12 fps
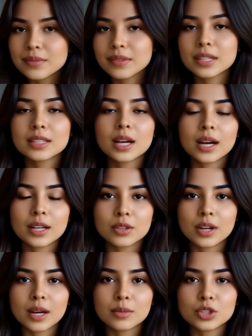The
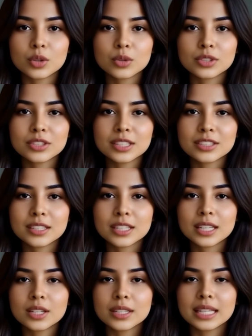diagram shows this
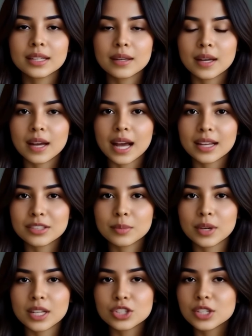clearly. As
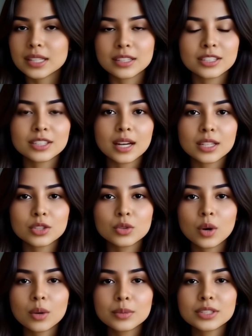pressure inside
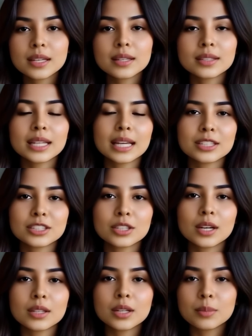drops, the
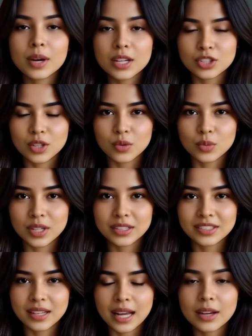external pressure
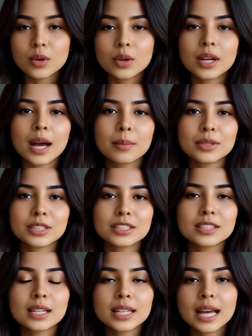wins and collapses
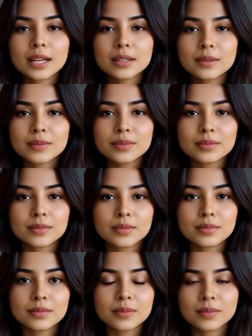the can.
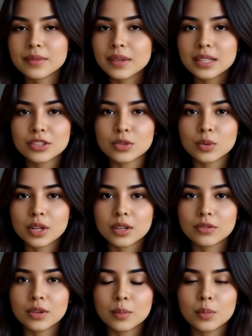It's one
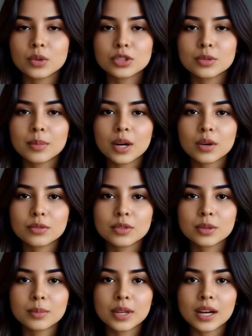of the most powerful
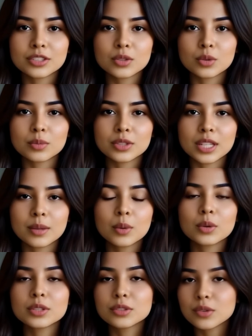classroom
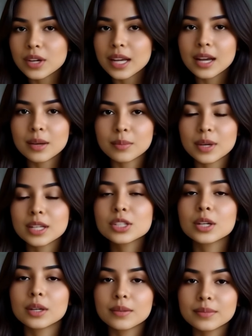demos for air
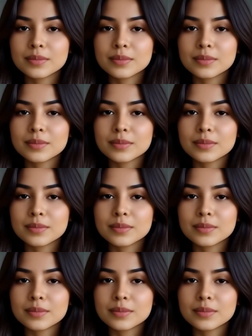pressure.